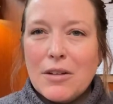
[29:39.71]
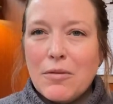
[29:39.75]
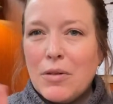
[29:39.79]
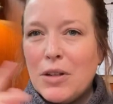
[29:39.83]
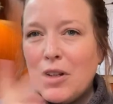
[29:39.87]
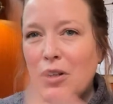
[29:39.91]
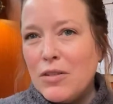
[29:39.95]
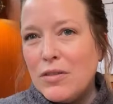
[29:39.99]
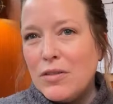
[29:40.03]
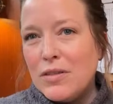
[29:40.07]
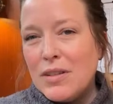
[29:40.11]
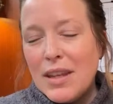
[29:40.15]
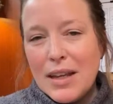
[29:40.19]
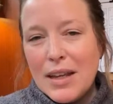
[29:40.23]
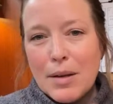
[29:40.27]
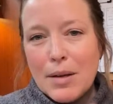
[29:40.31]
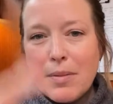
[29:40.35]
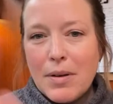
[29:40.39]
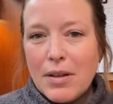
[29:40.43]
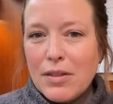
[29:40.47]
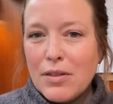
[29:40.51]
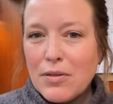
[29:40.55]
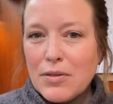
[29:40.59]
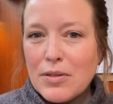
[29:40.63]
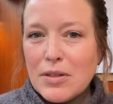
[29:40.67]
when you think
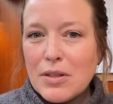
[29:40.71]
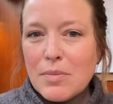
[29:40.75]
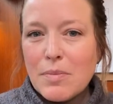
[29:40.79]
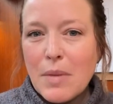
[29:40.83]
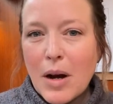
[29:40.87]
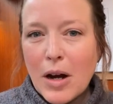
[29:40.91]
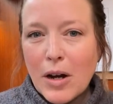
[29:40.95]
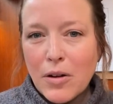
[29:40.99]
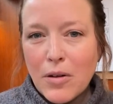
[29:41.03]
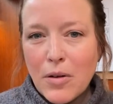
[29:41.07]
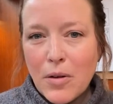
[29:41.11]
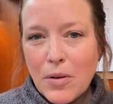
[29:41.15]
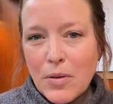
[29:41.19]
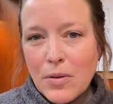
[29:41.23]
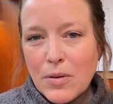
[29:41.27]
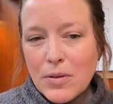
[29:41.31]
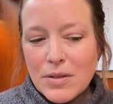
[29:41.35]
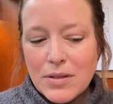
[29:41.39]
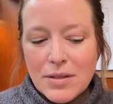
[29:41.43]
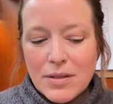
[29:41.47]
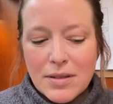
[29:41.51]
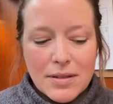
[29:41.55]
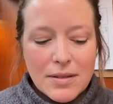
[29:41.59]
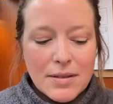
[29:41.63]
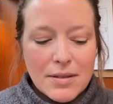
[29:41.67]
about those SMART
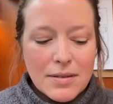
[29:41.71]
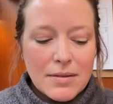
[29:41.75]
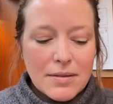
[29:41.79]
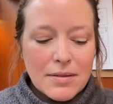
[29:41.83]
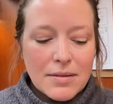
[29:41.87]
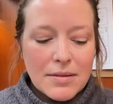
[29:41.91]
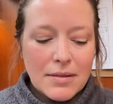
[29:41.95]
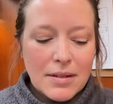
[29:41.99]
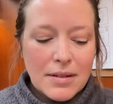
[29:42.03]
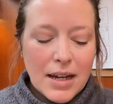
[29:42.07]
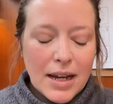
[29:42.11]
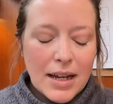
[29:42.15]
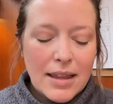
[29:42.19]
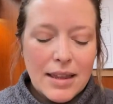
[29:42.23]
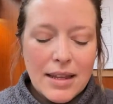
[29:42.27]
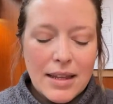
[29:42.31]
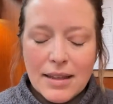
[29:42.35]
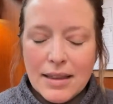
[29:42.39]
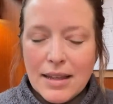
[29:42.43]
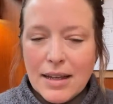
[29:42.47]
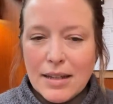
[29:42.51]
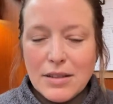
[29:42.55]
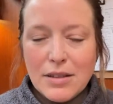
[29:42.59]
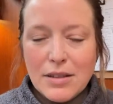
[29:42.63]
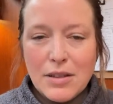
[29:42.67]
goals, I
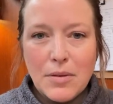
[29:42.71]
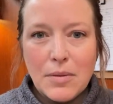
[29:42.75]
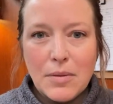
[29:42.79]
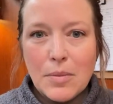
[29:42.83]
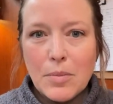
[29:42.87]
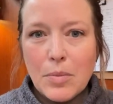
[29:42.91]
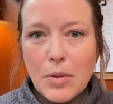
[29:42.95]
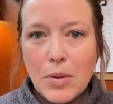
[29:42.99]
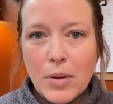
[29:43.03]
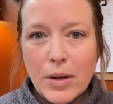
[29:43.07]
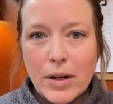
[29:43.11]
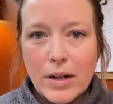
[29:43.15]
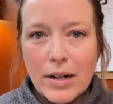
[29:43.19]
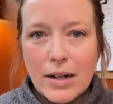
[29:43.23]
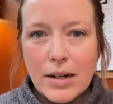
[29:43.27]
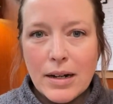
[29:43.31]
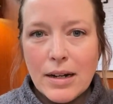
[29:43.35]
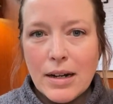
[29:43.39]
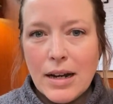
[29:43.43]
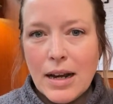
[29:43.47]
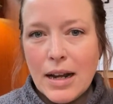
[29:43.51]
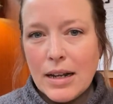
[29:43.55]
think that's so important.